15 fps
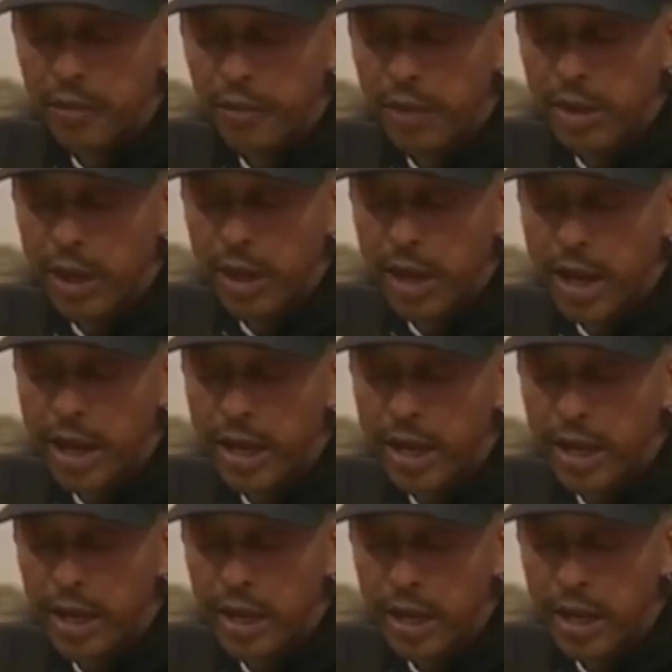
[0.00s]
feeling like
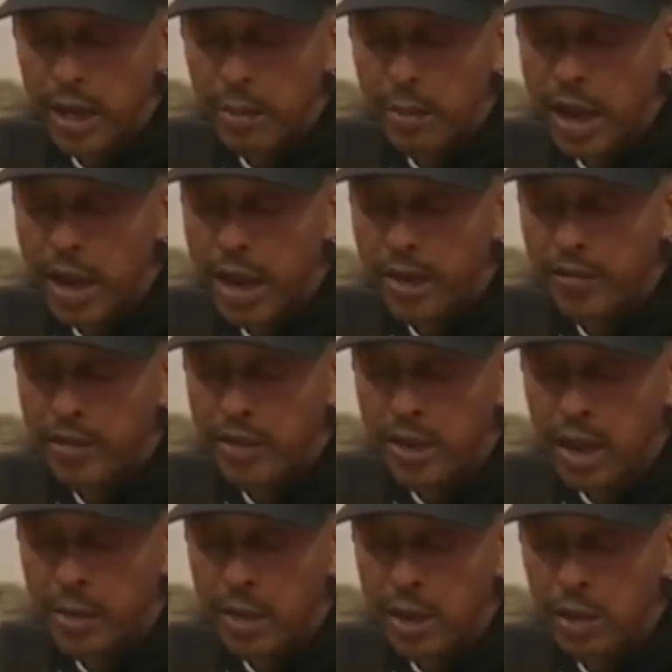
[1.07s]
my life is
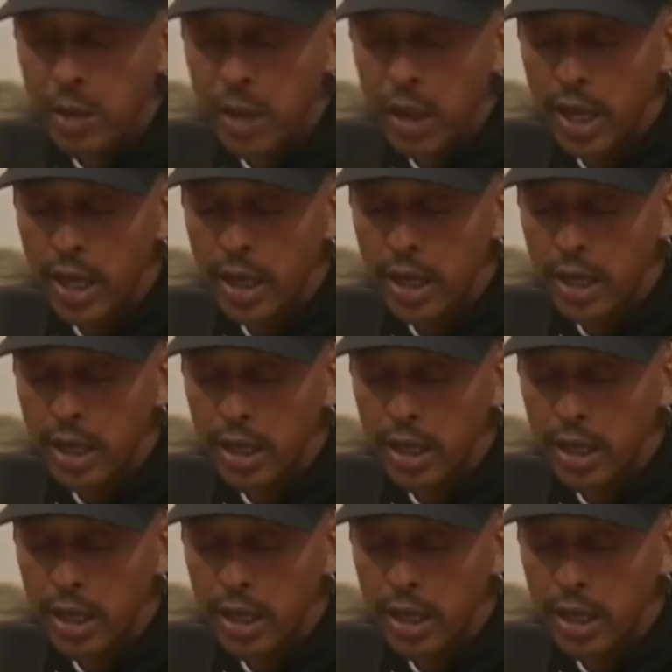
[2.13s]
coming to an end.